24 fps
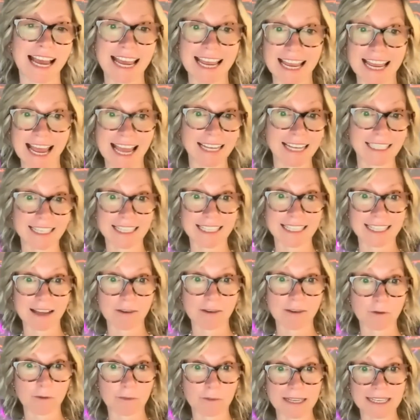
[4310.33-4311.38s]
a- agents
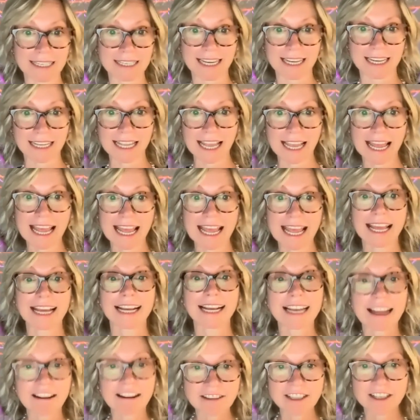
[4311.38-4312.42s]
that were building.
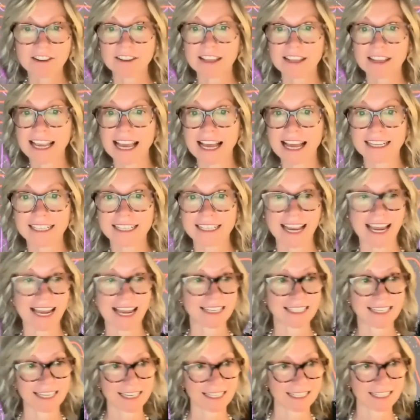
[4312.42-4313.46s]
Clarity on the
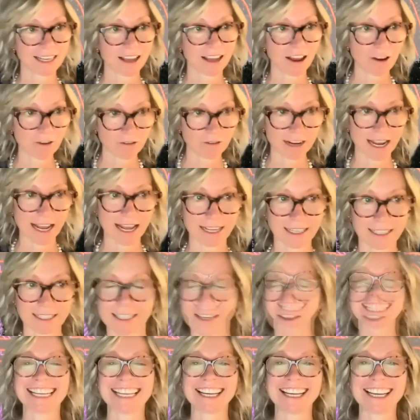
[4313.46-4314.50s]
LDA deal. Okay,
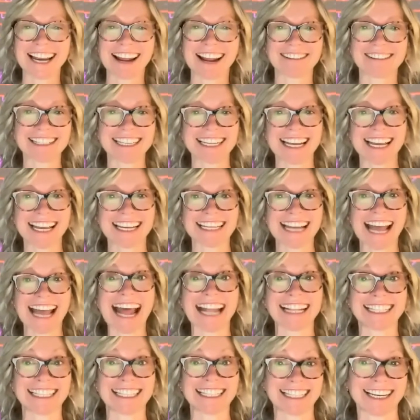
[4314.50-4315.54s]
Singularity Net
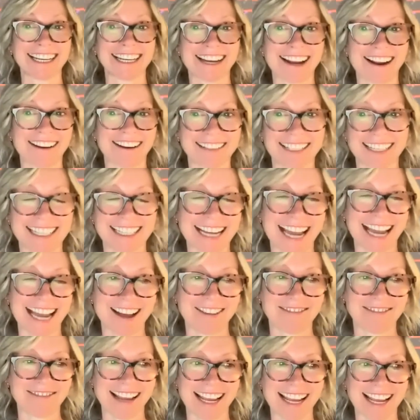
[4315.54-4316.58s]
and Singularity
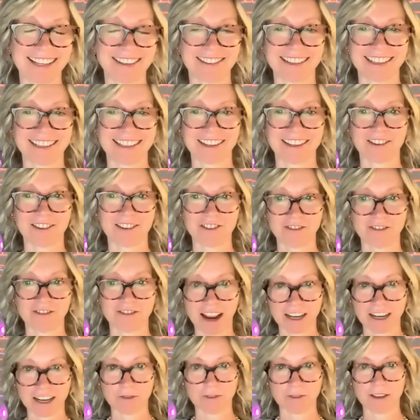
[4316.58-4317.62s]
DAO entered a
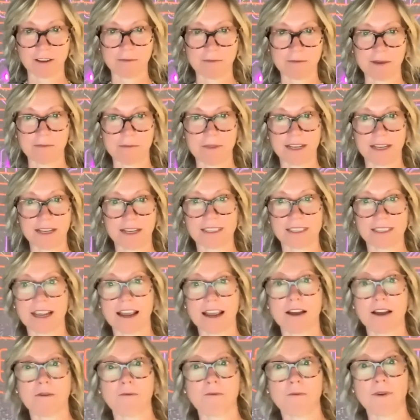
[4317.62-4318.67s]
contractual commitment
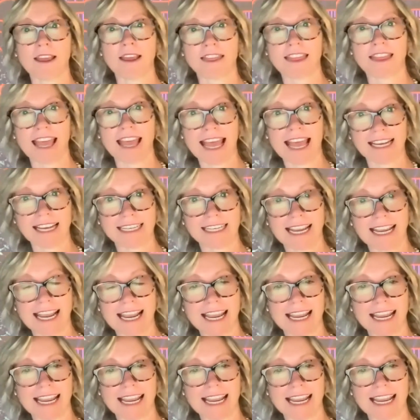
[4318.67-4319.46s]
with LDA